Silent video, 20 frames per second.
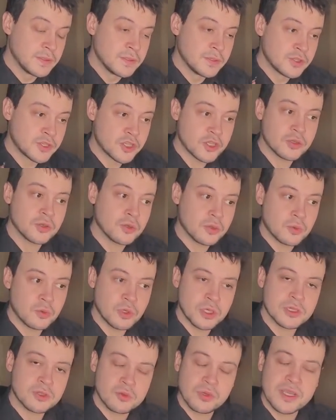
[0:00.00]
So
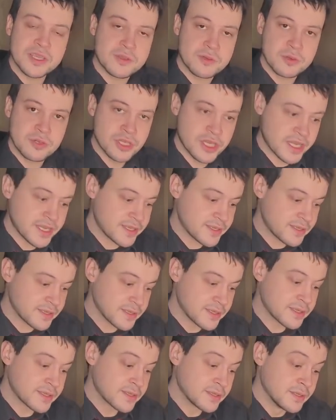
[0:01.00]
what do I suggest
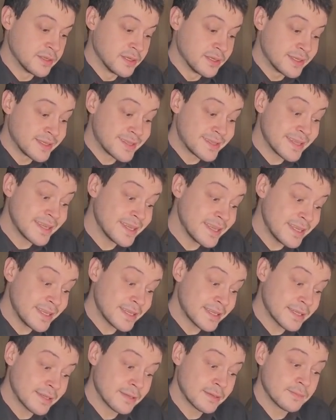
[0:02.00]
is, take
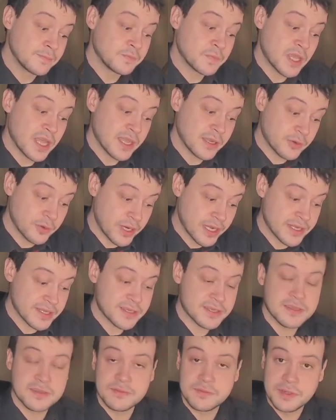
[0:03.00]

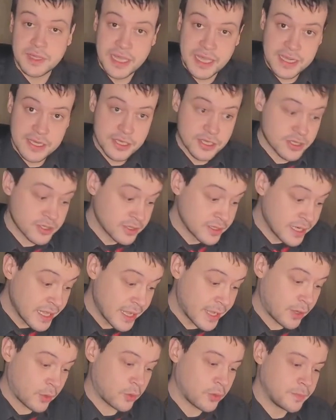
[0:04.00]
aggressive action
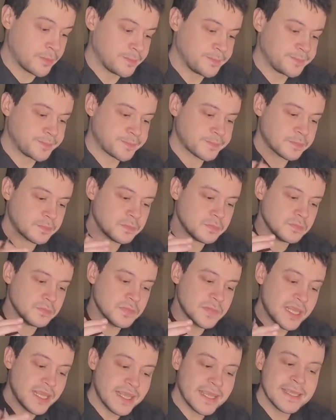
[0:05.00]
now,
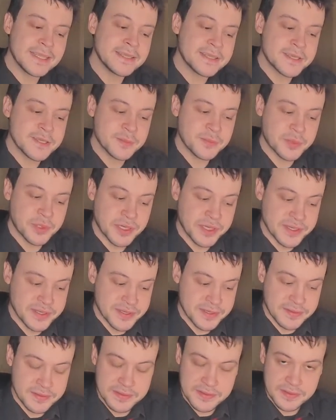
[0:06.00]
in the present.
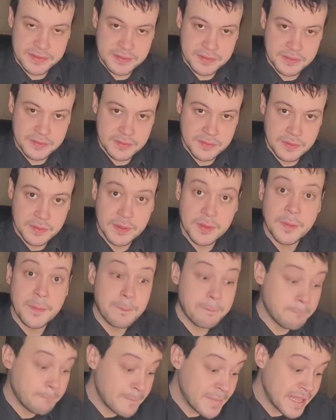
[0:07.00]

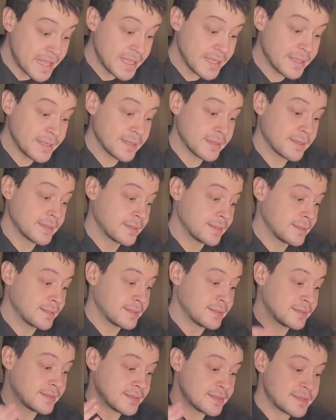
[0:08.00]
Make
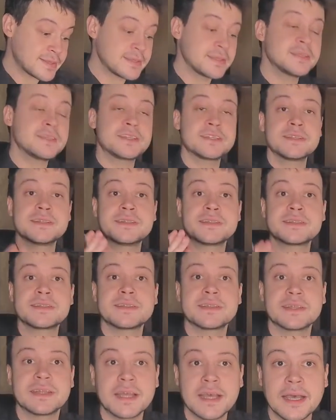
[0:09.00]
decisions
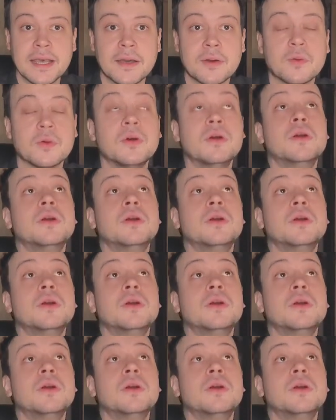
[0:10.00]
now,